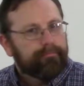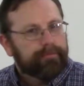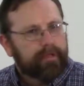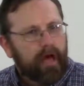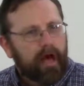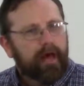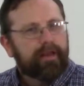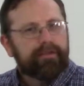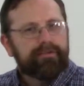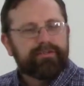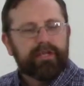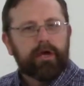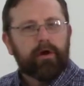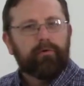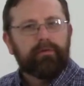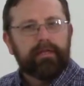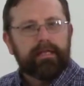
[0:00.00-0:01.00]
God is the
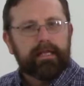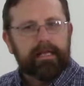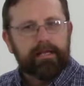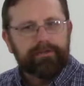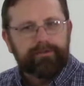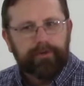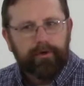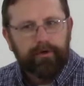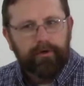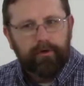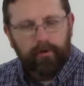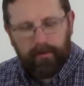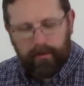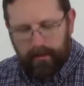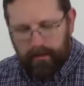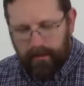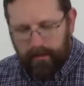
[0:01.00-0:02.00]
only eternal